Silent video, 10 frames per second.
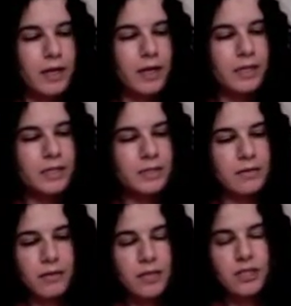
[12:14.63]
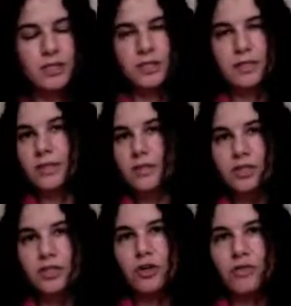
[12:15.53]
It's just,
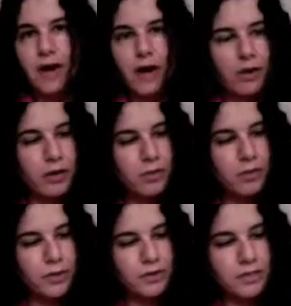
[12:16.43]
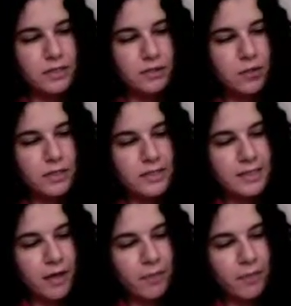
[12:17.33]
there's no vowel when you see, you go s.